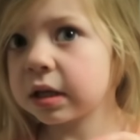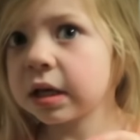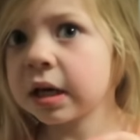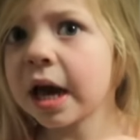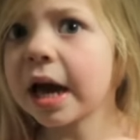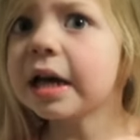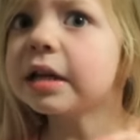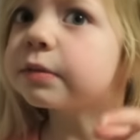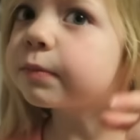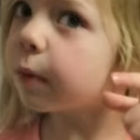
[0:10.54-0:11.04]
He
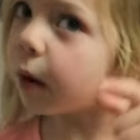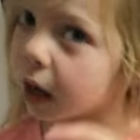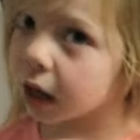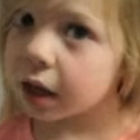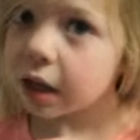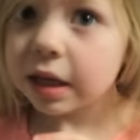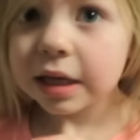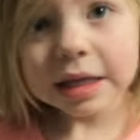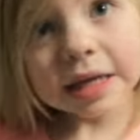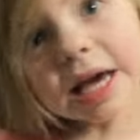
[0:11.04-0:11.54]
has po
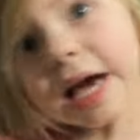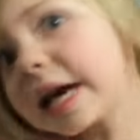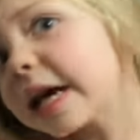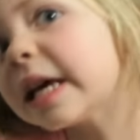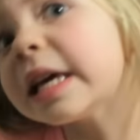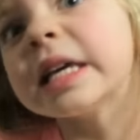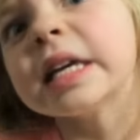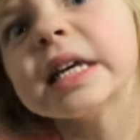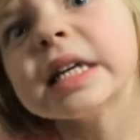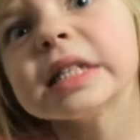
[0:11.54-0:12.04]

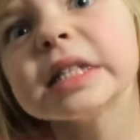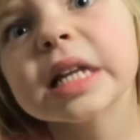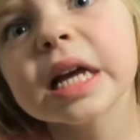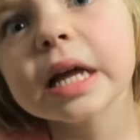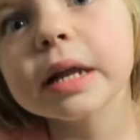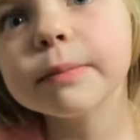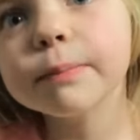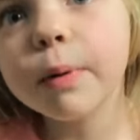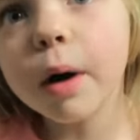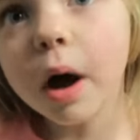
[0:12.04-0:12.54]
yeah, he
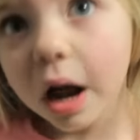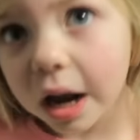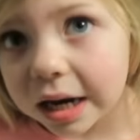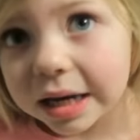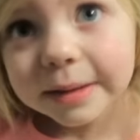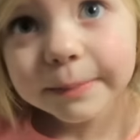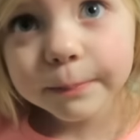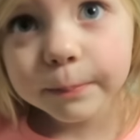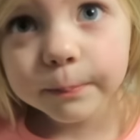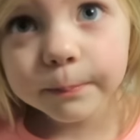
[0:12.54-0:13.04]
said
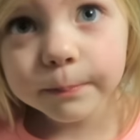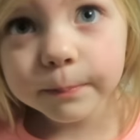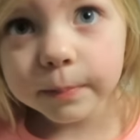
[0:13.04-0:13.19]
Polly.